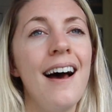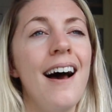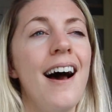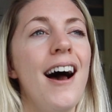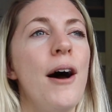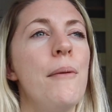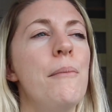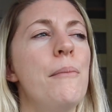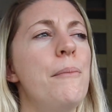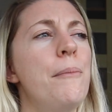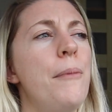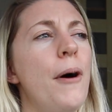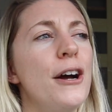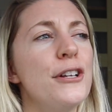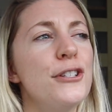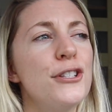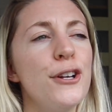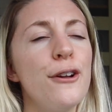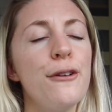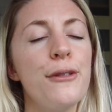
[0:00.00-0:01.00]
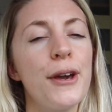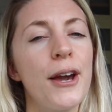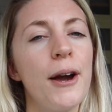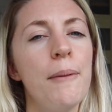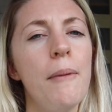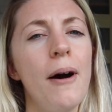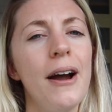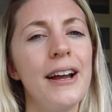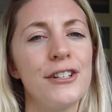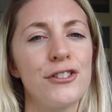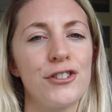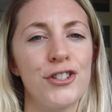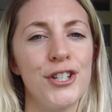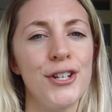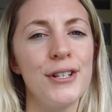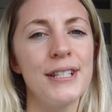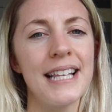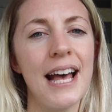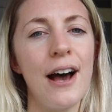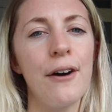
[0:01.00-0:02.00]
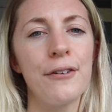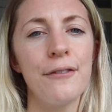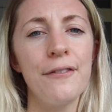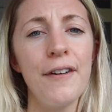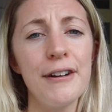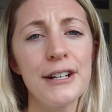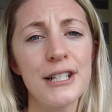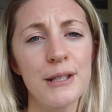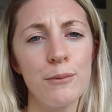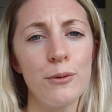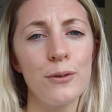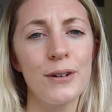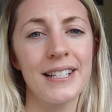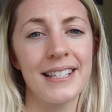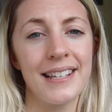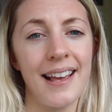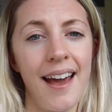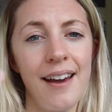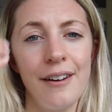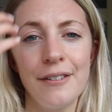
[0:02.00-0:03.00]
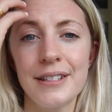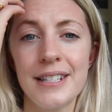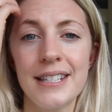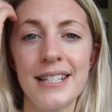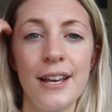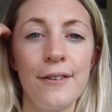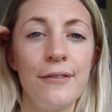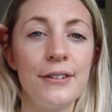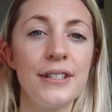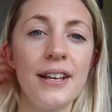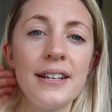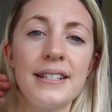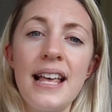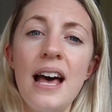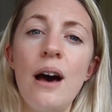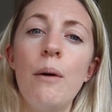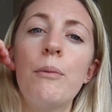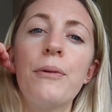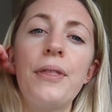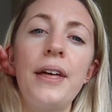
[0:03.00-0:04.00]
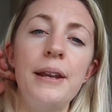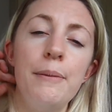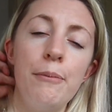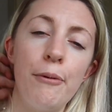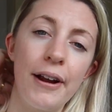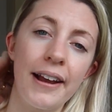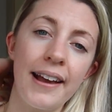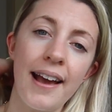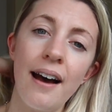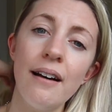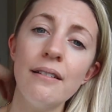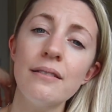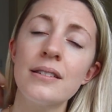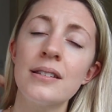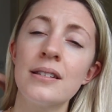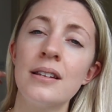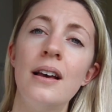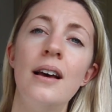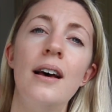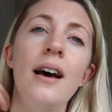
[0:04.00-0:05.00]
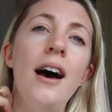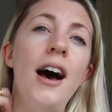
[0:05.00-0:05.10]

but I do think I might introduce that on a very smaller scale to see if it does help with any breakouts,